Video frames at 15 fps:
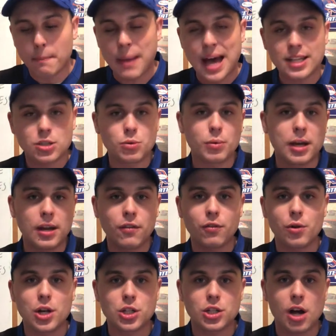Best win
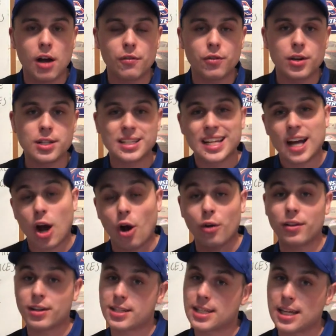for each conference. Are
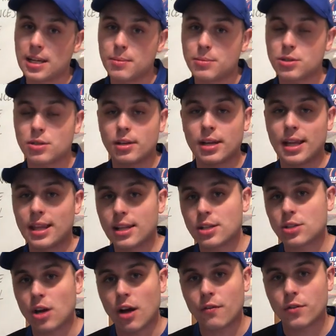there teams in
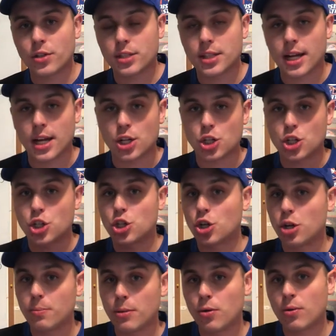this conference that
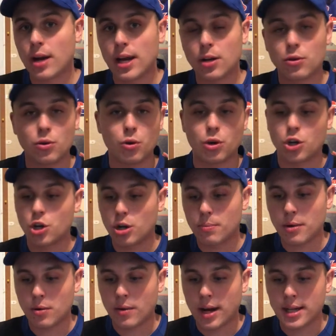should be ranked or could
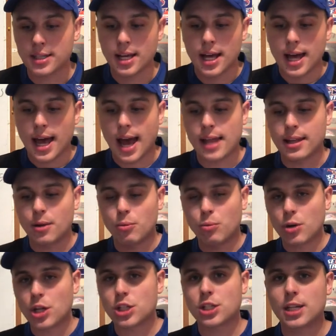be ranked? And then
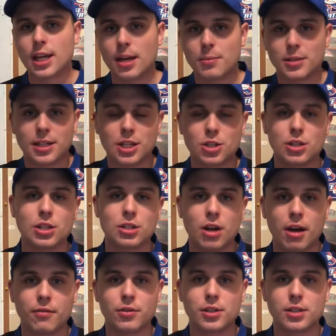which teams in each of these
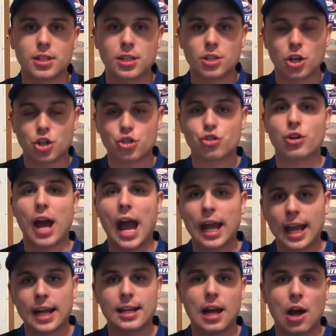conferences are
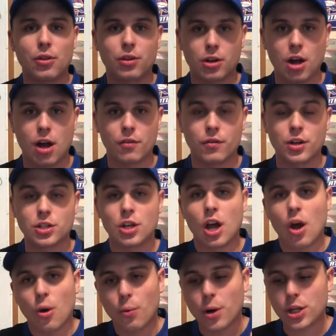dragging down the conference?
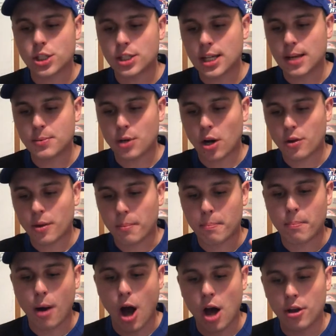Which teams are the
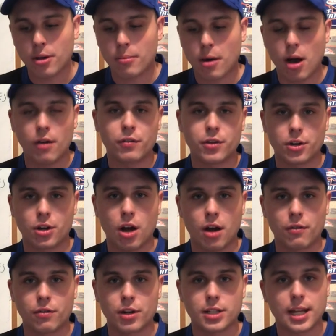bottom of their
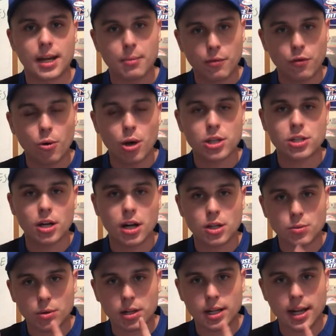conference? And before I start, I
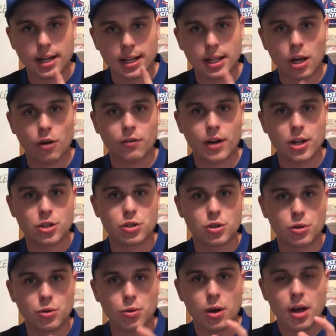just want to kind of clarify
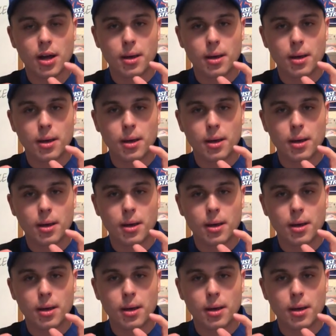2